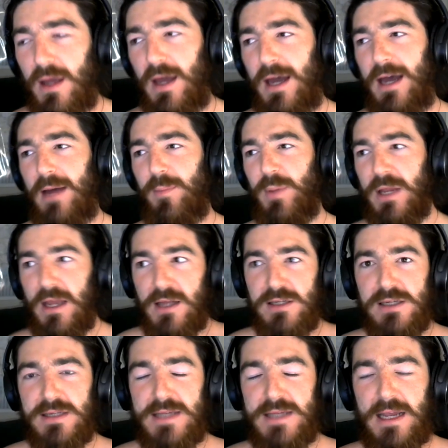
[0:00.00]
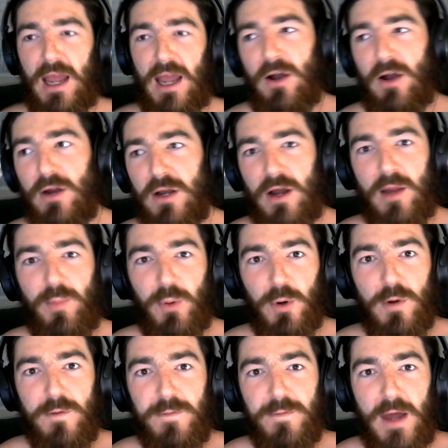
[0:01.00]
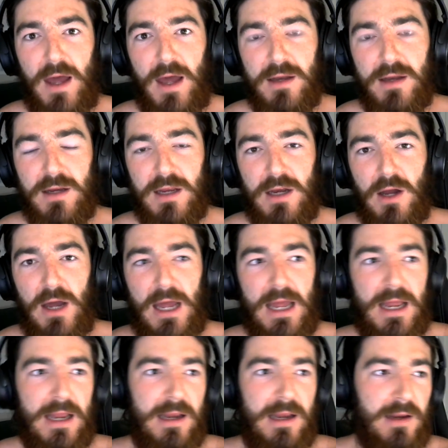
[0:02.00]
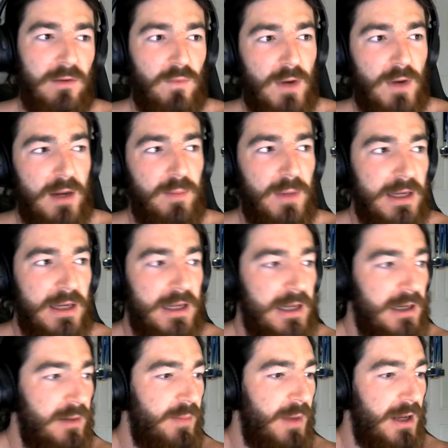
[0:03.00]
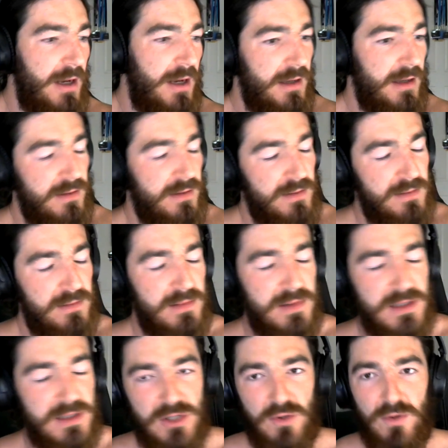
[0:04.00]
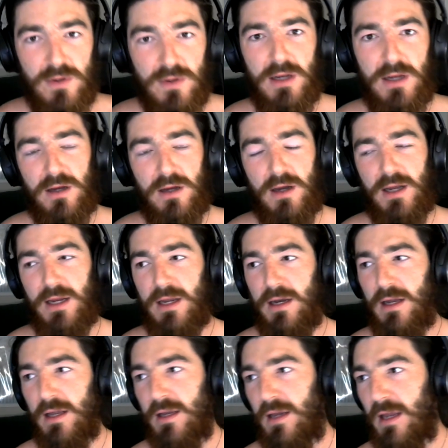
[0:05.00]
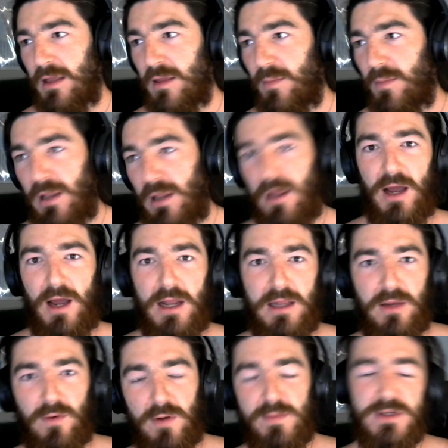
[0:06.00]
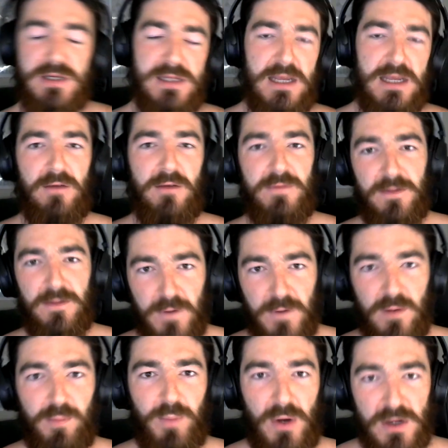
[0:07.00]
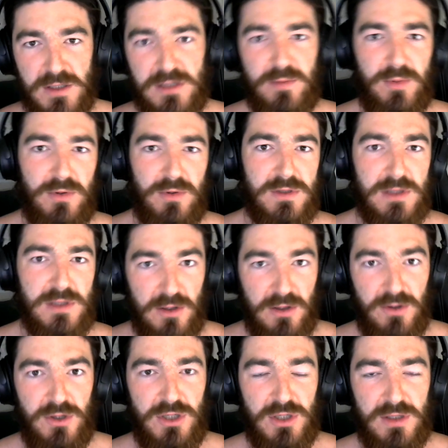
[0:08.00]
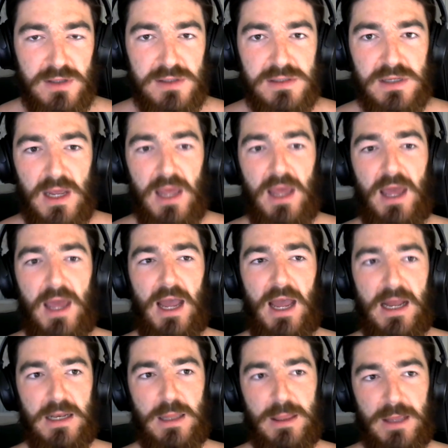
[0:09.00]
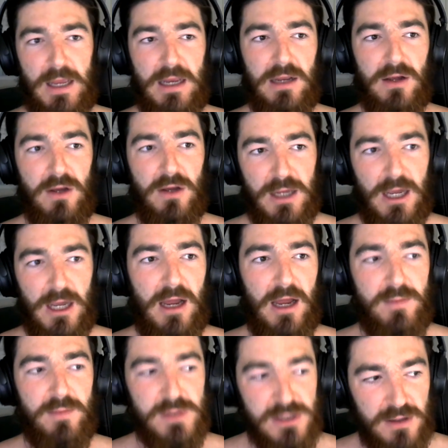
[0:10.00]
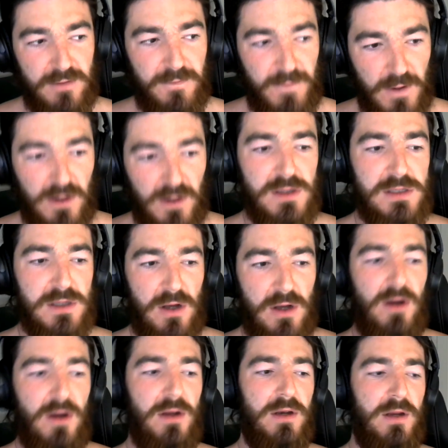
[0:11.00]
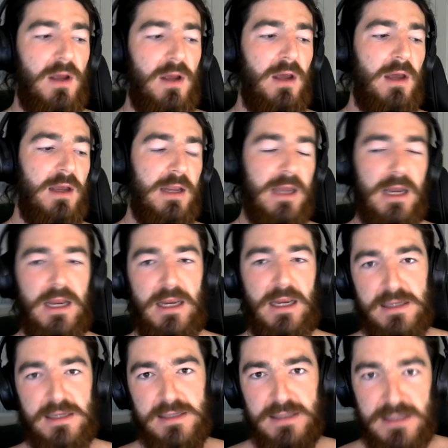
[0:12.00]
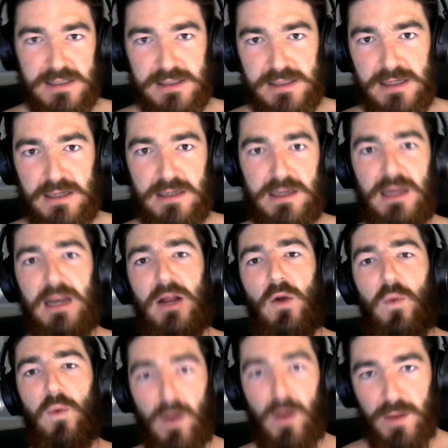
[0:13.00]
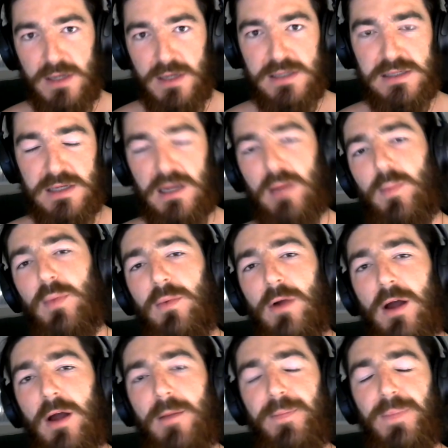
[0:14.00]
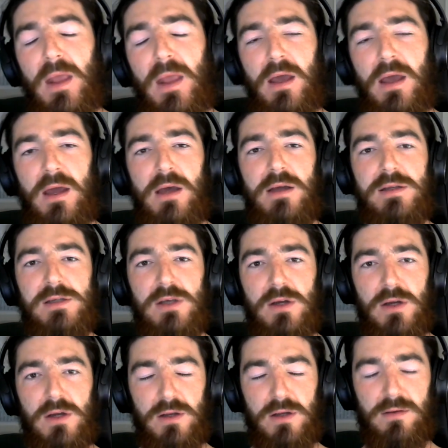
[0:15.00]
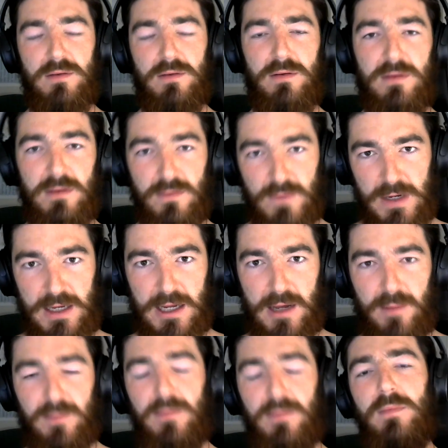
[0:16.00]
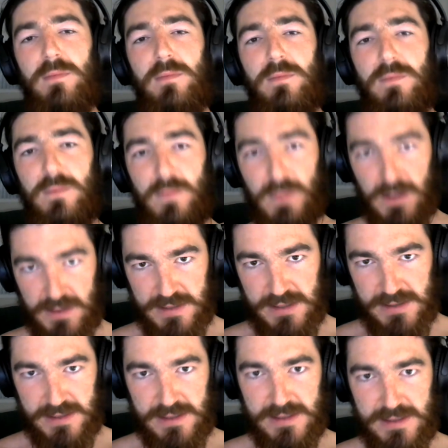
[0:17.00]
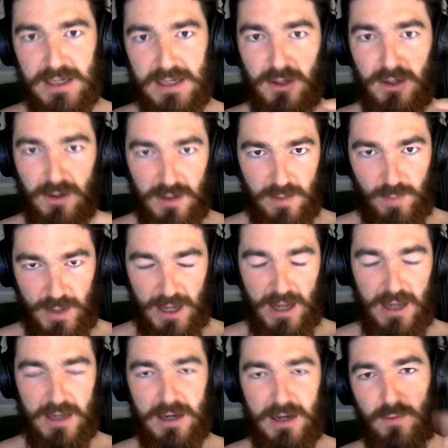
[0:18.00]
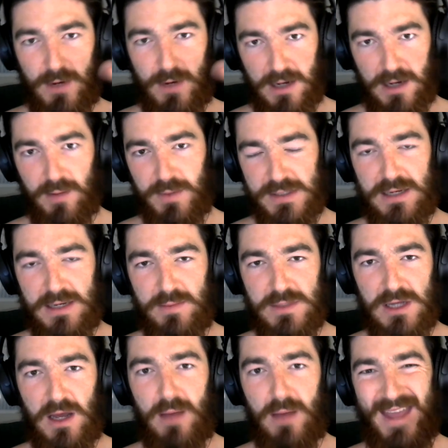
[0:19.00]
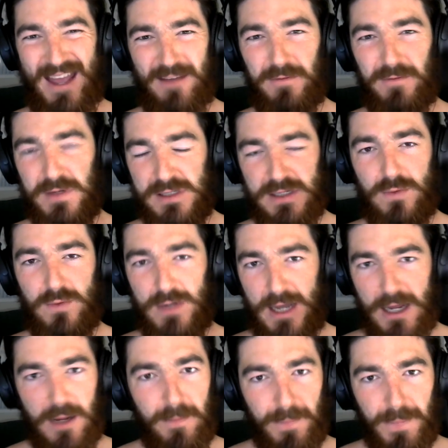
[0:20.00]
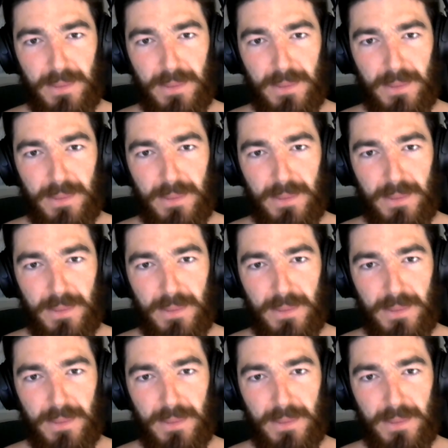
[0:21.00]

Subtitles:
But yeah, just think, how can I improve that? Can I read my kid a better story at night? Can I get them a light in their room? Just think of different possible solutions and think, okay, I'm just going to focus on getting quality sleep, right? So recap: consistency, going to bed and waking up at the same time every single day.